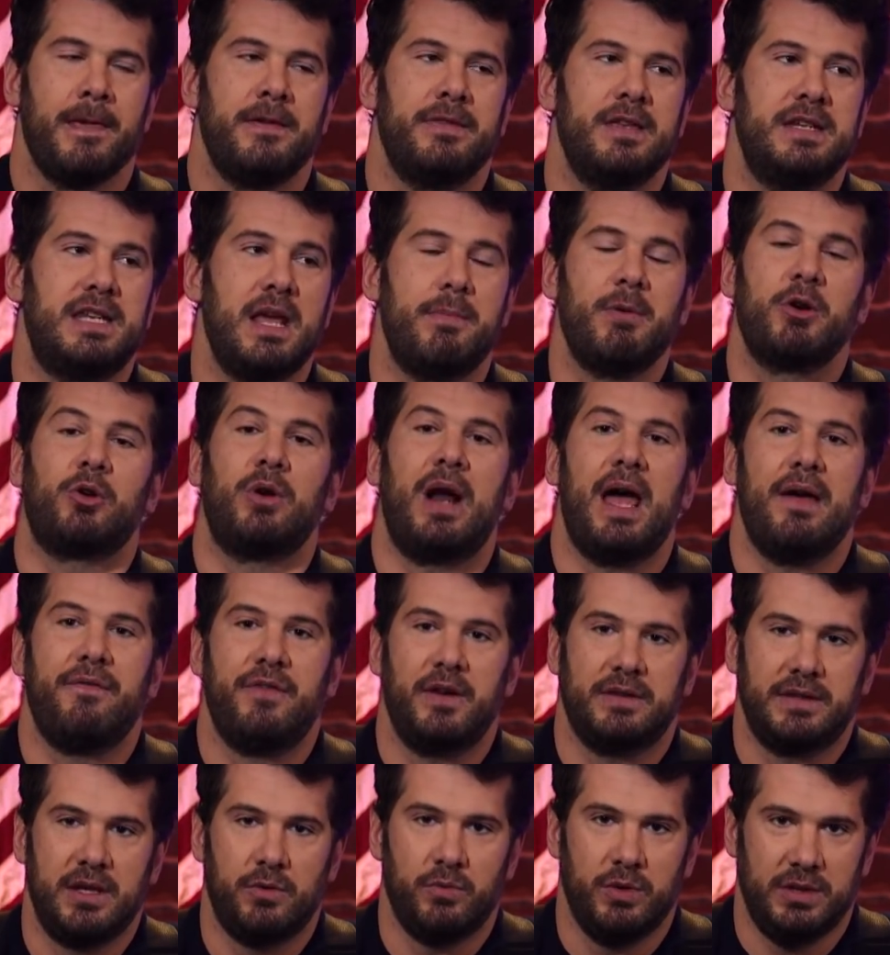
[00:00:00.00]
the
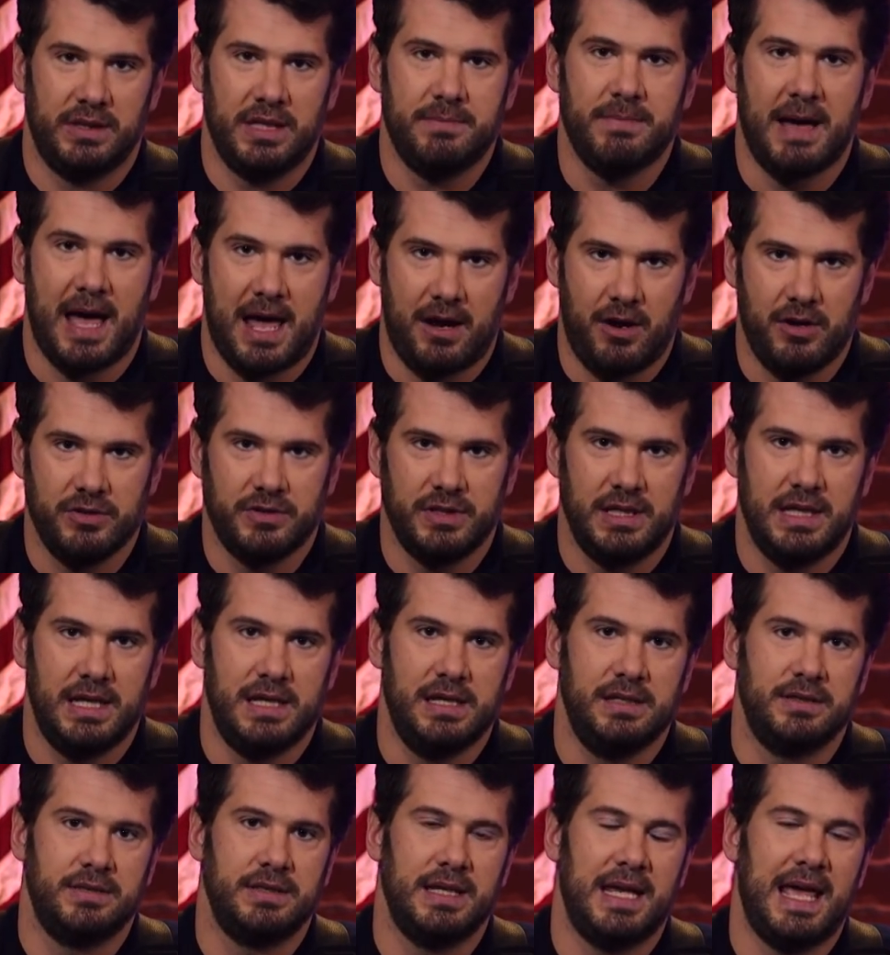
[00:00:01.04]
demographic that really matters
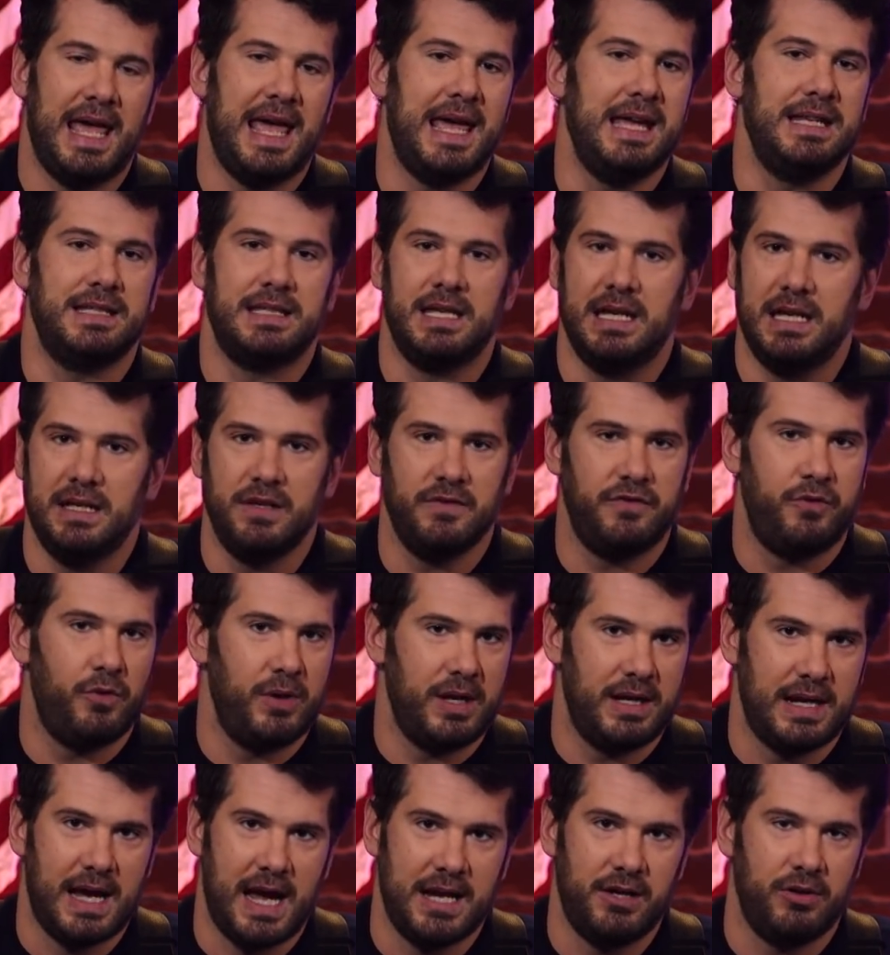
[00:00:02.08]
is 18 to
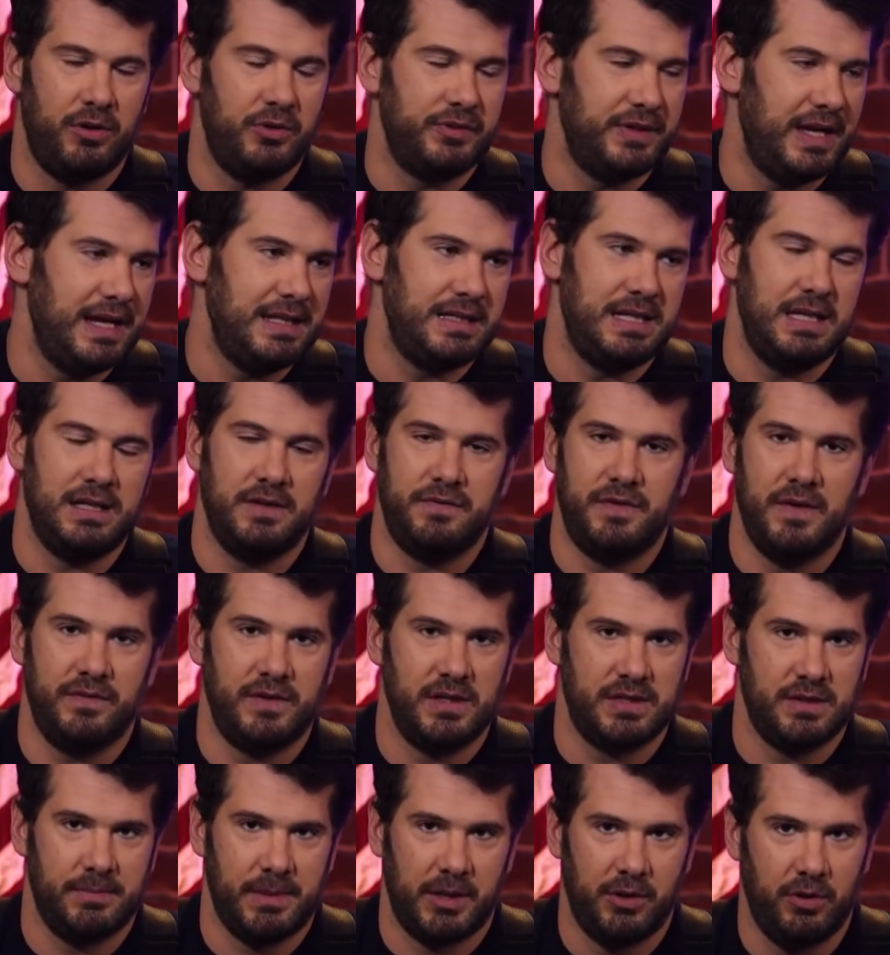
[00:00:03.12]
49-year-olds, 18 to
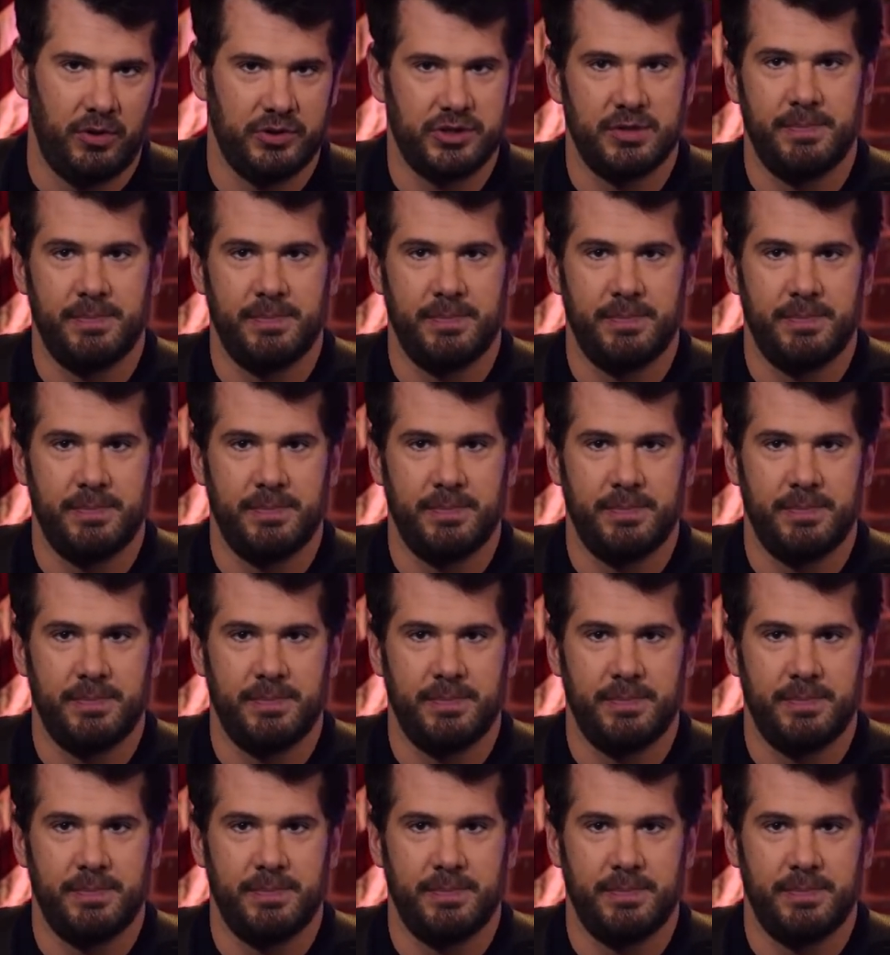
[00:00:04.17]
50-something-year-olds,